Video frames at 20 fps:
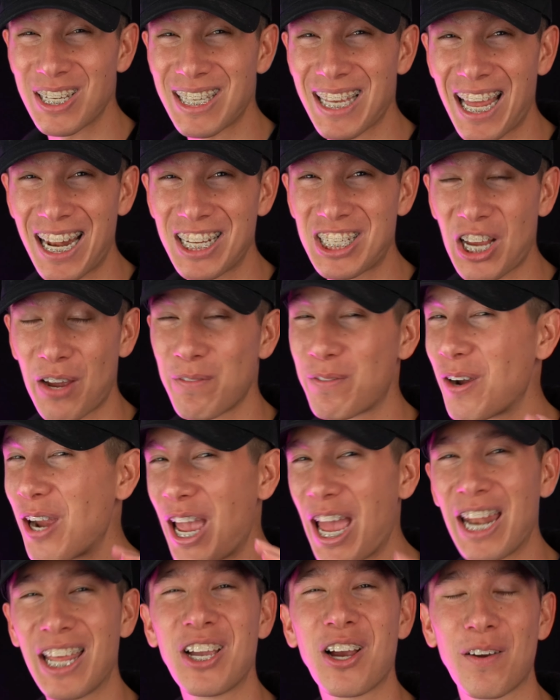ahead of time for
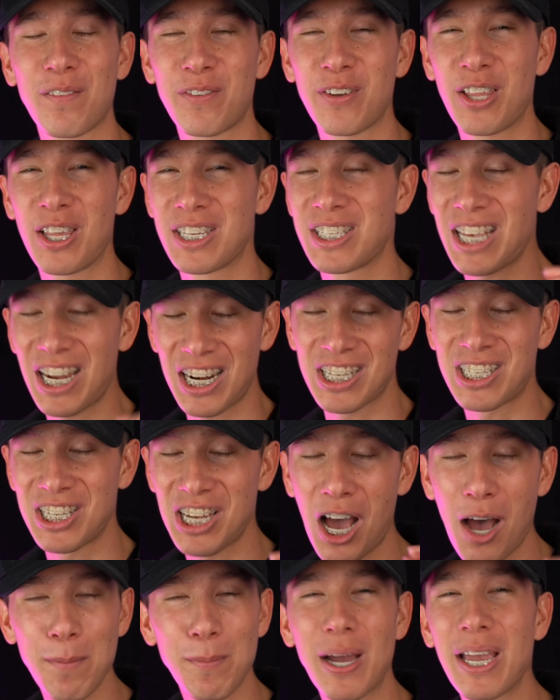any hurt feelings. That is
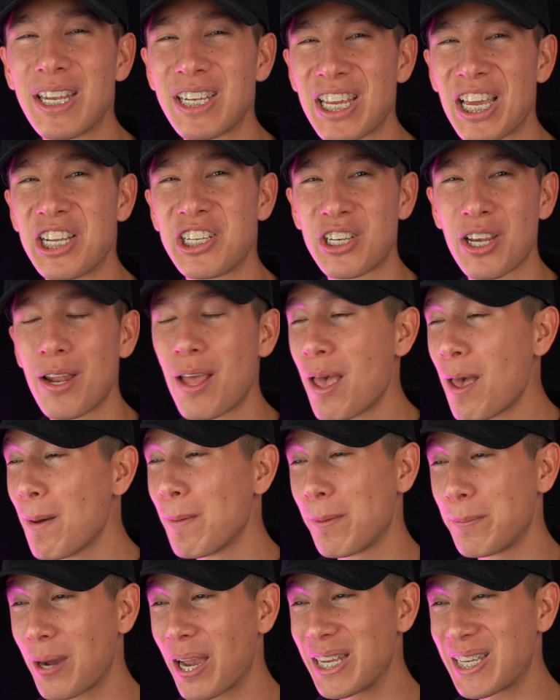not my intention,
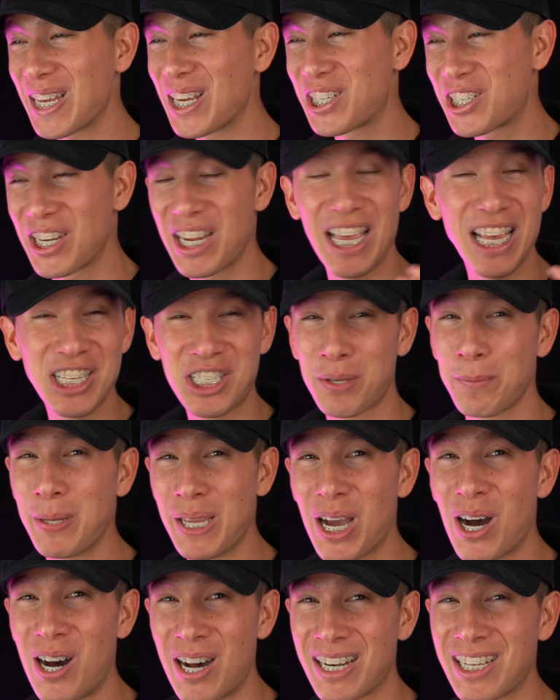but my intention is to be
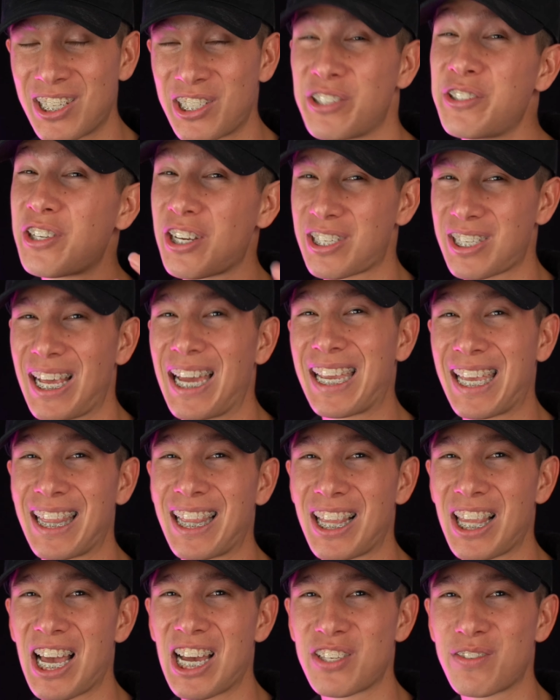honest, just like in the
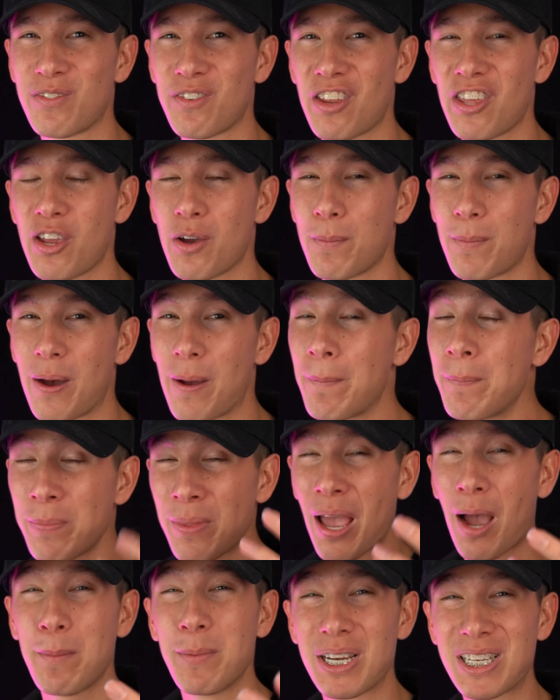last video. But
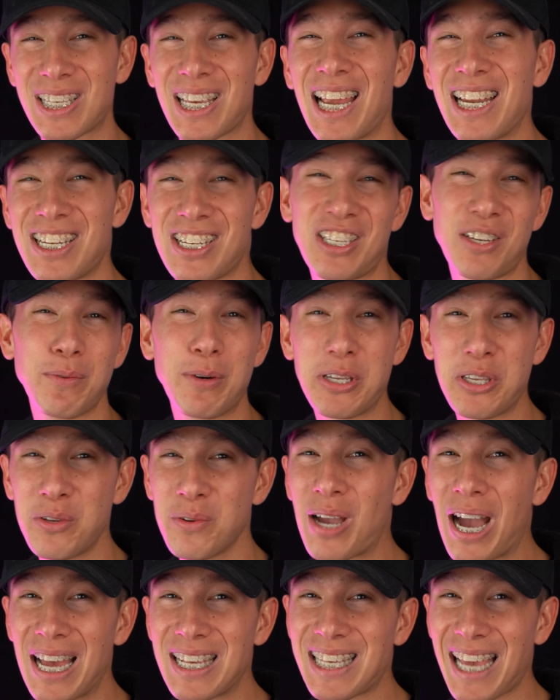I'm excited to see what you
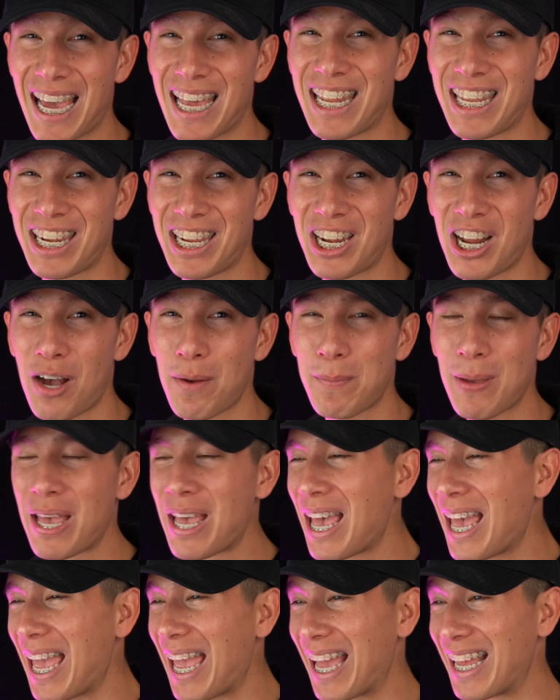guys edited up
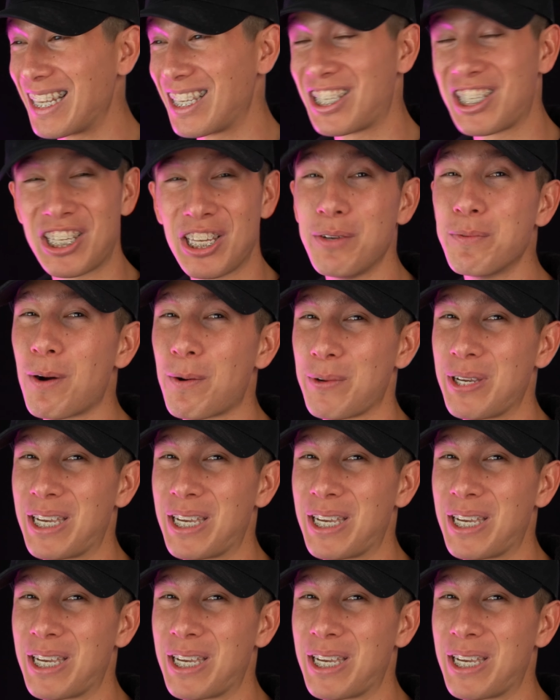and see what we